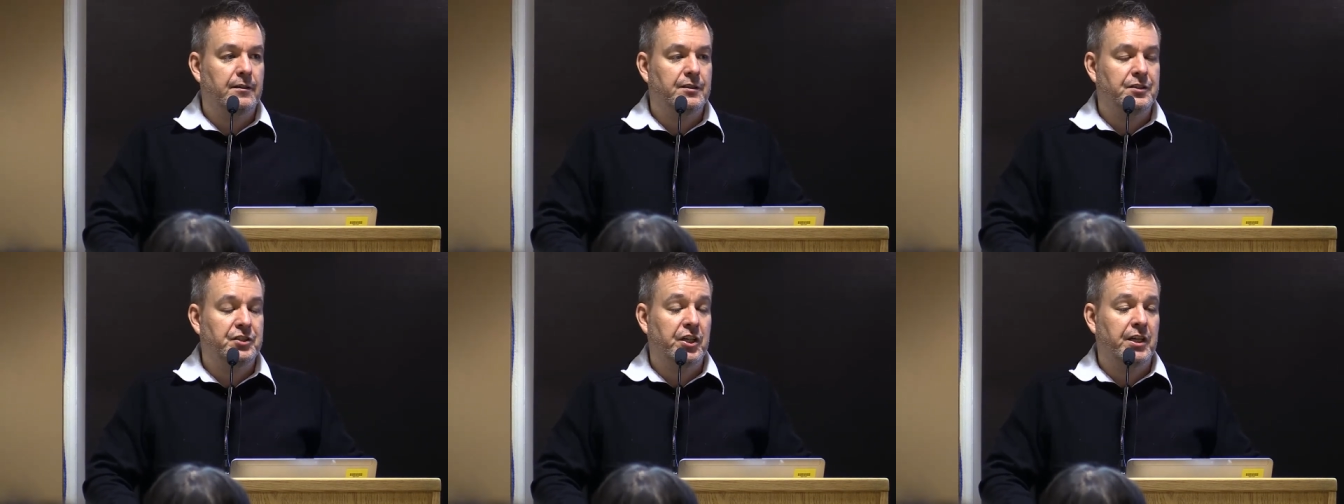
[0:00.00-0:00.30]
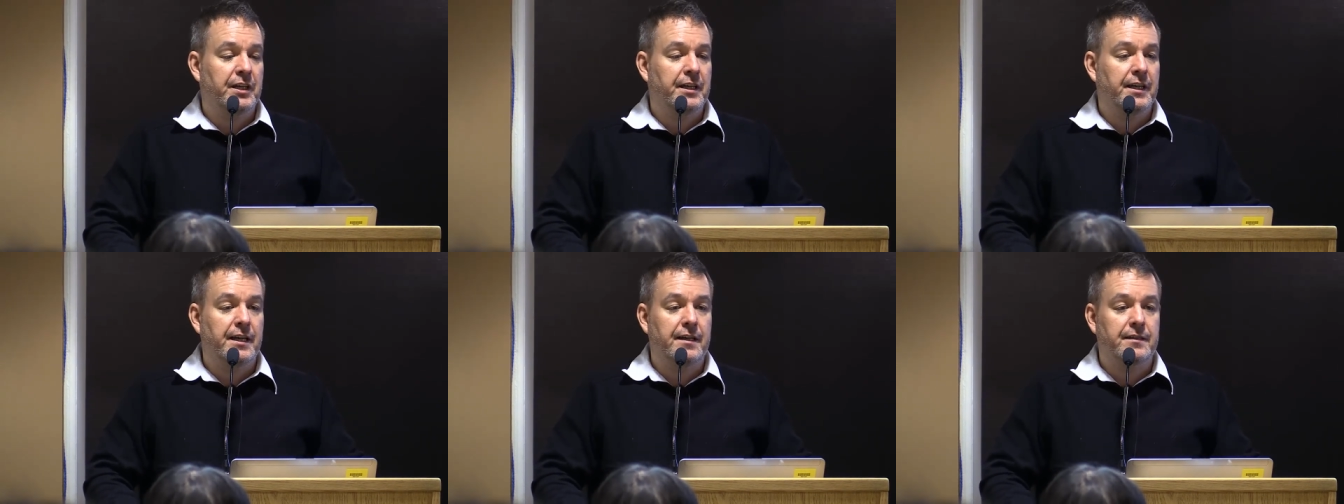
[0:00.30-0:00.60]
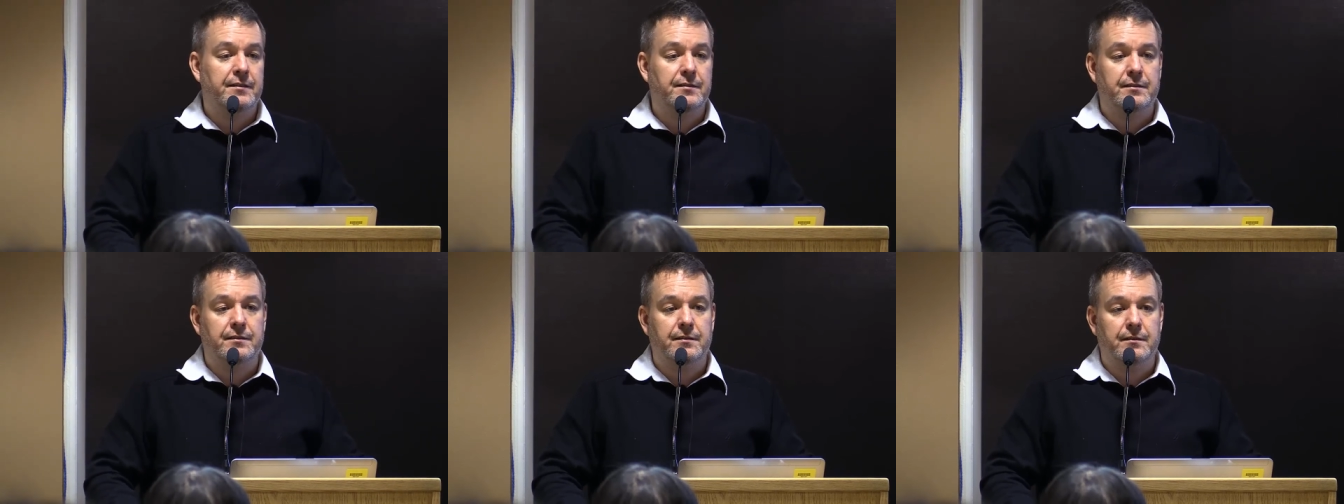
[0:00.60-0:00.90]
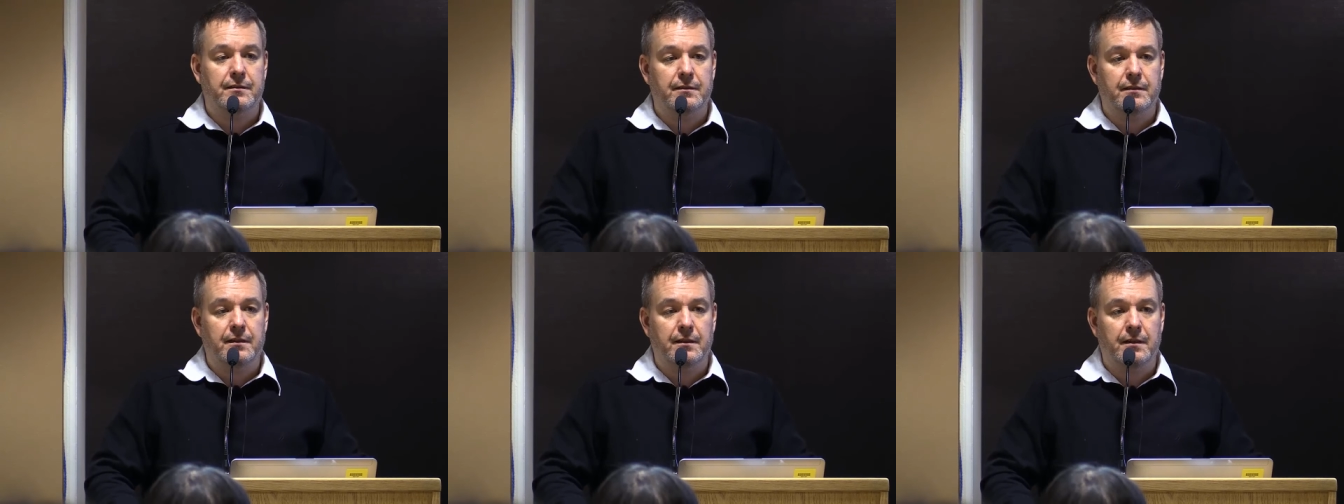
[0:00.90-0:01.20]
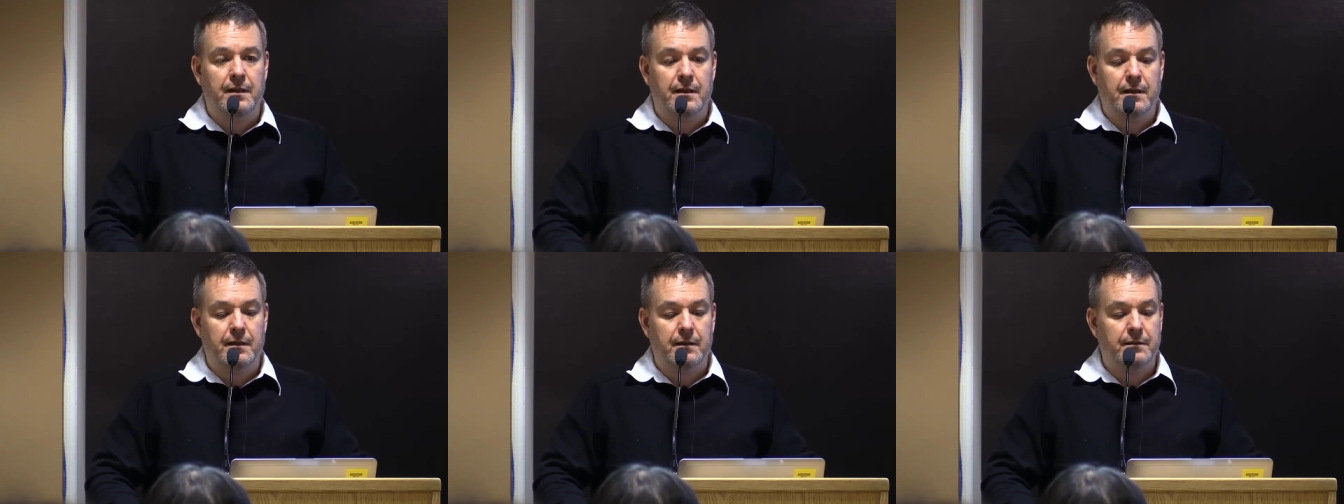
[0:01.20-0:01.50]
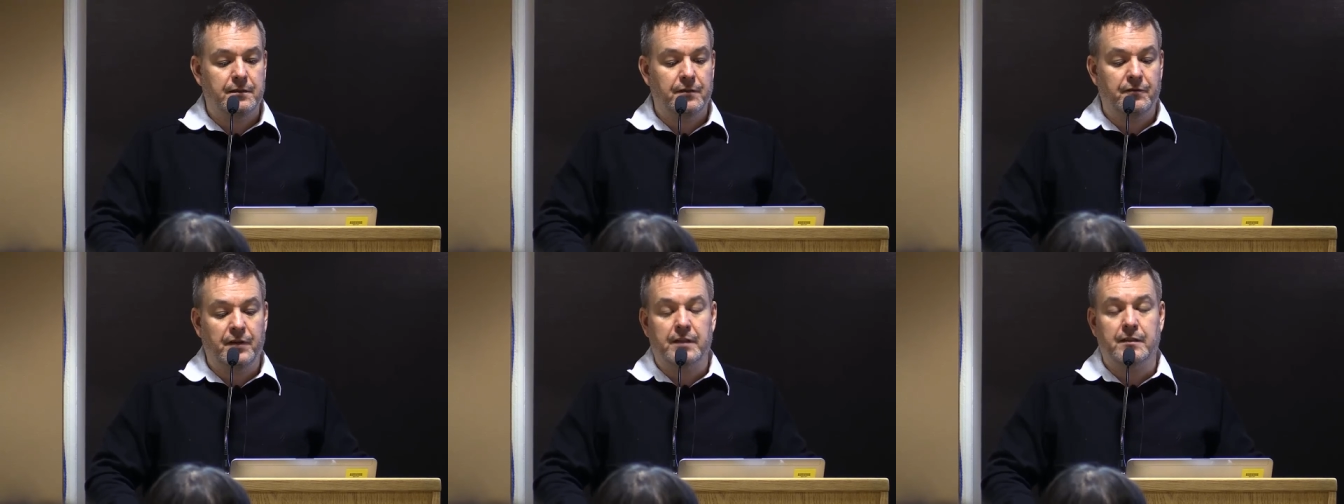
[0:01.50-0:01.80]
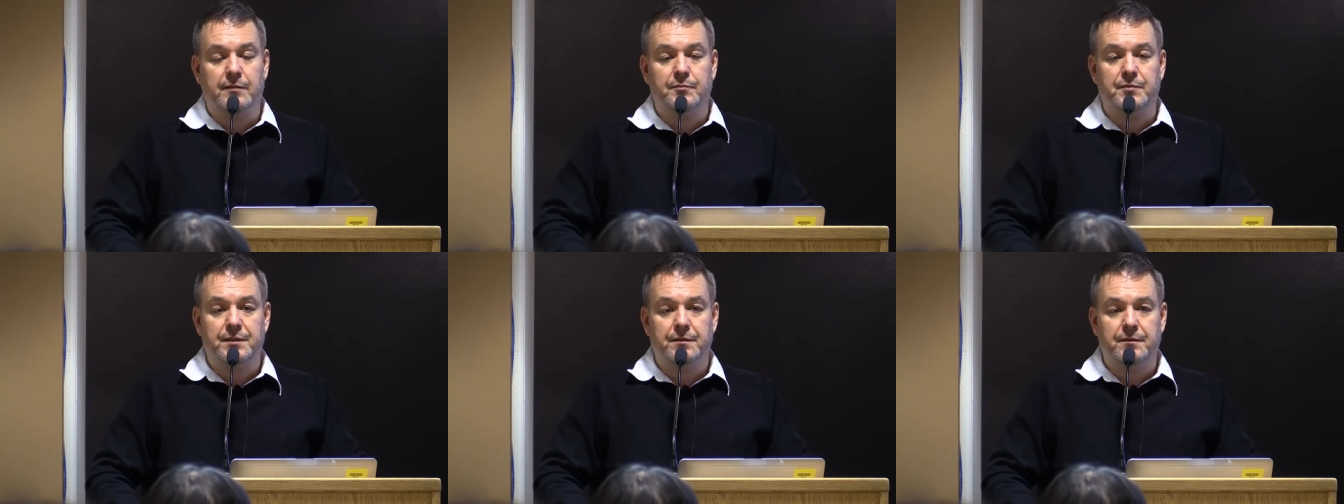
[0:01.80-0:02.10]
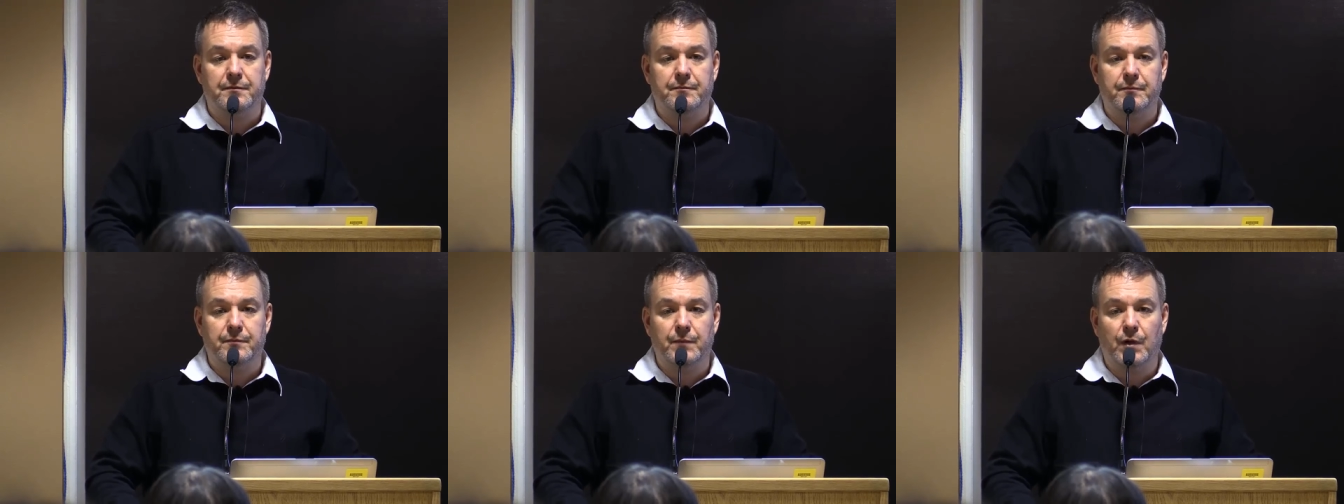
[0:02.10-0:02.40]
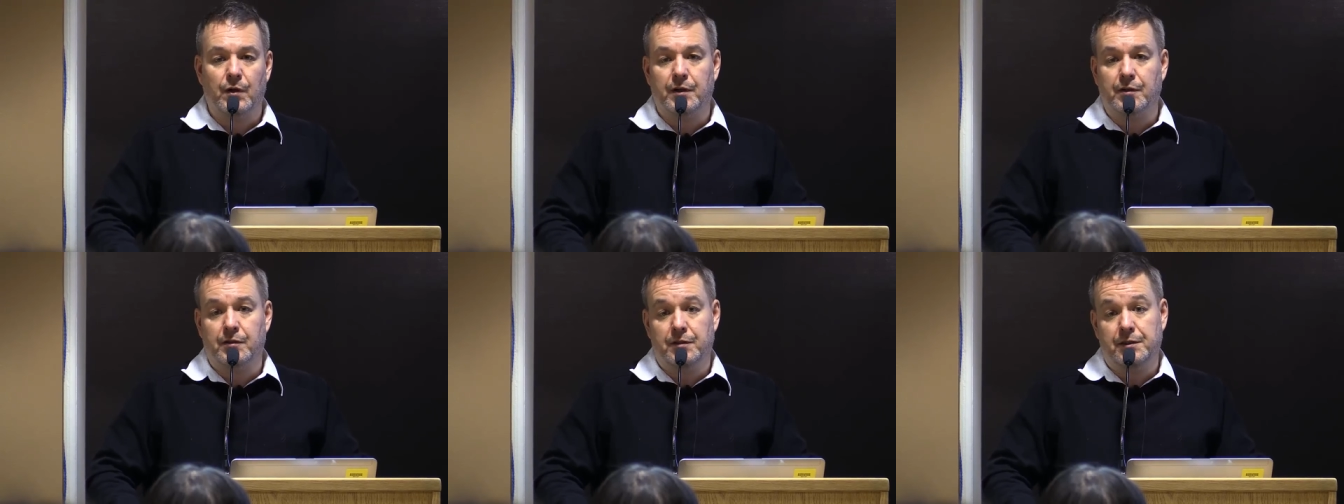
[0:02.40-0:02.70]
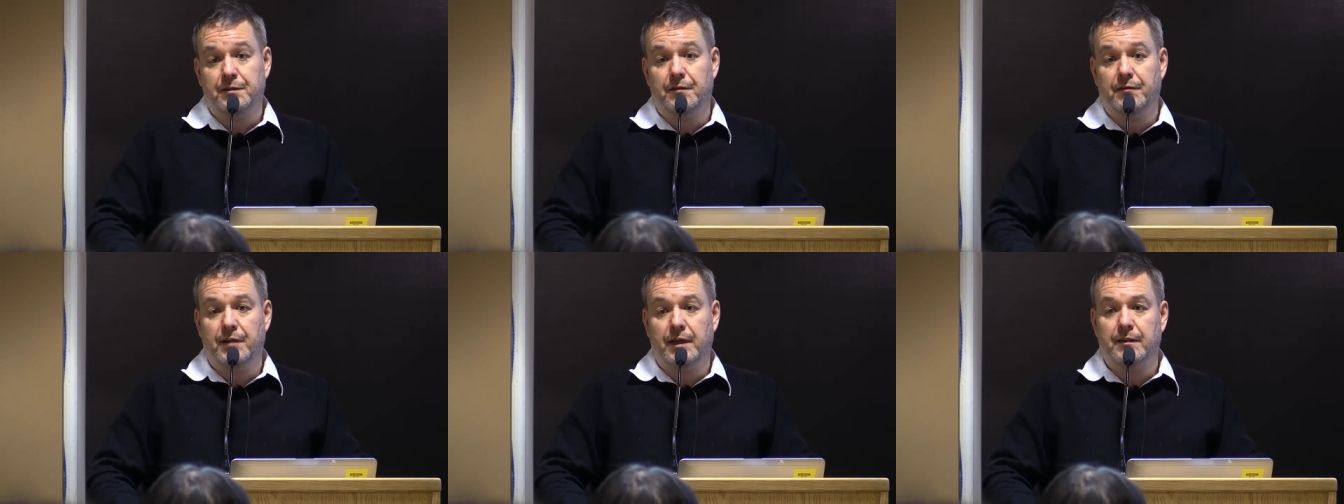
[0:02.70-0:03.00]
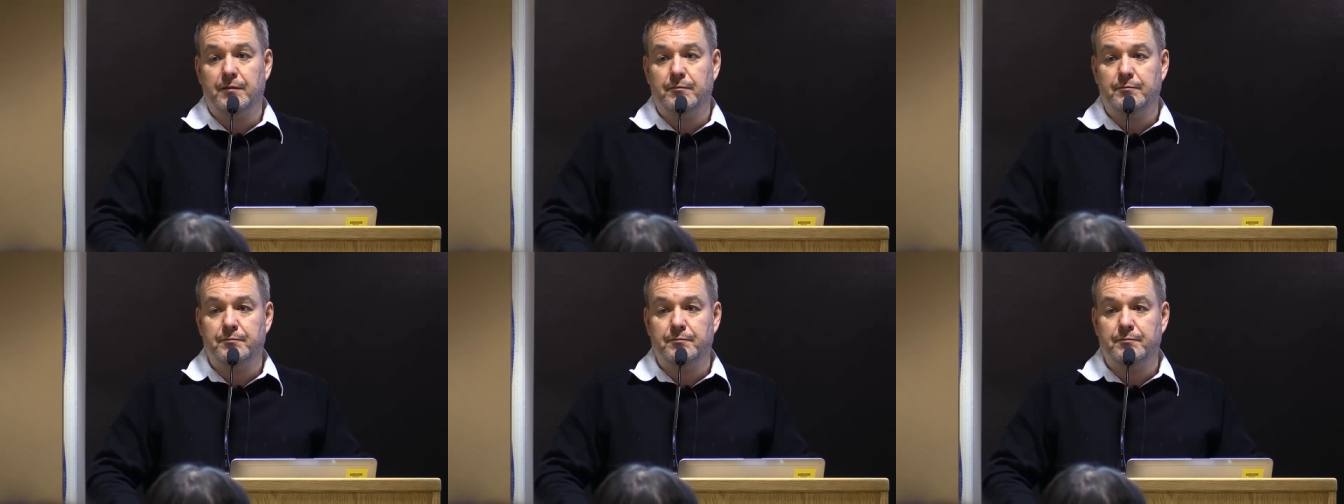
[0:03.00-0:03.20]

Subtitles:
GIS develops or could develop.